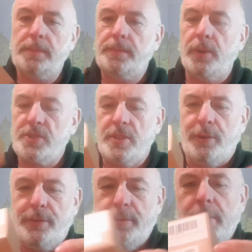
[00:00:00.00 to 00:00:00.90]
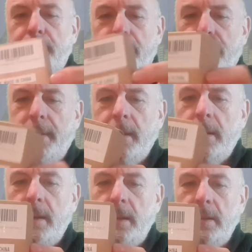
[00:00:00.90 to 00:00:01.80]
First off,
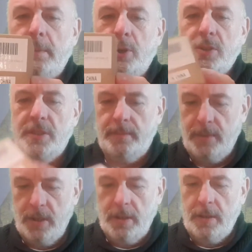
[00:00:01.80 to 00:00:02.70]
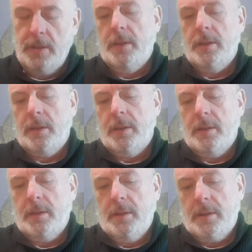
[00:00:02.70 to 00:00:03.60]
a little box.
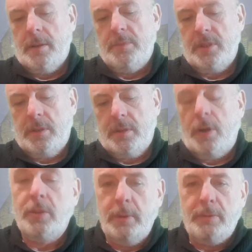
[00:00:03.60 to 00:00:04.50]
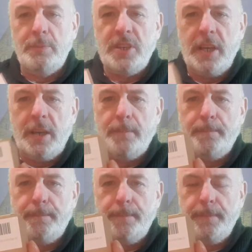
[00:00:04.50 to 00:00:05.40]
Comes all the way from China
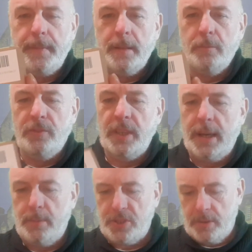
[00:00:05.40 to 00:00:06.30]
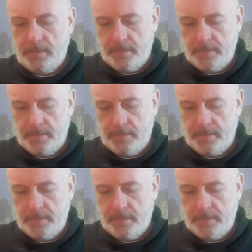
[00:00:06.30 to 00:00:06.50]
via Amazon.